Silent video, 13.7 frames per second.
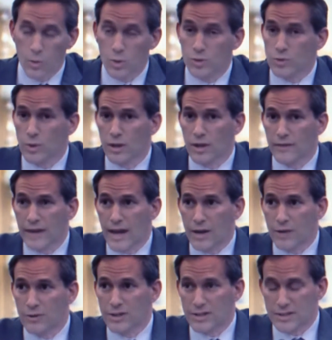I won't dwell on the
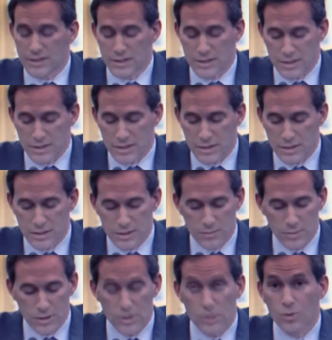aggregate
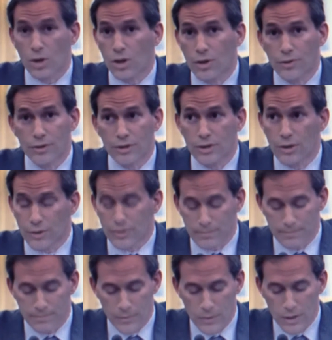statistics because you all already know
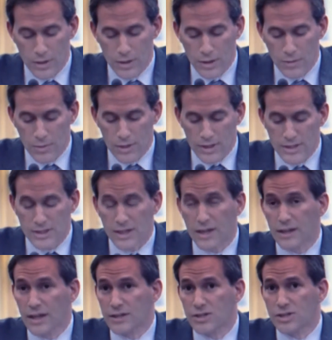them, but
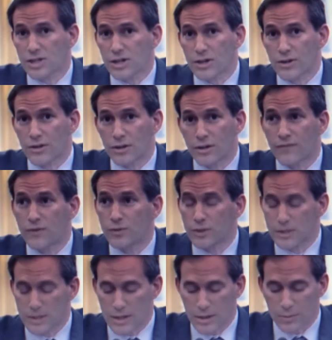instead I'd like to share a
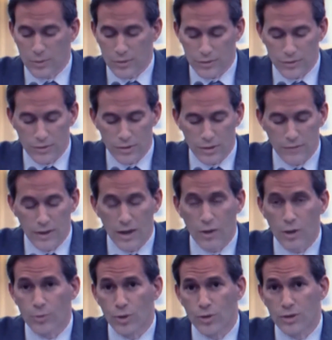few examples of
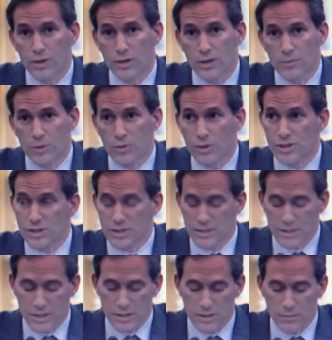how our broken
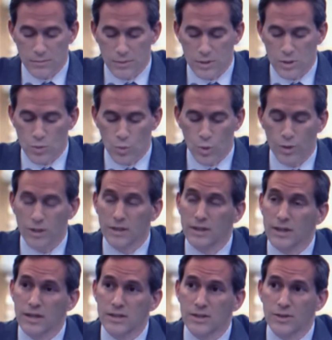immigration system is
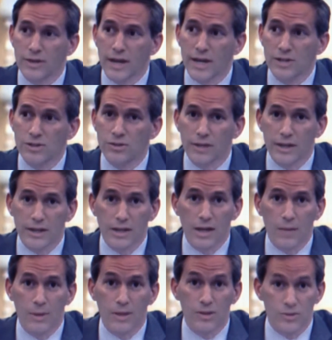working against our national
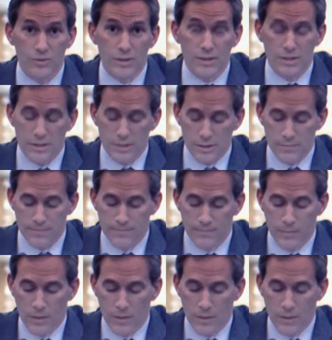economic interests.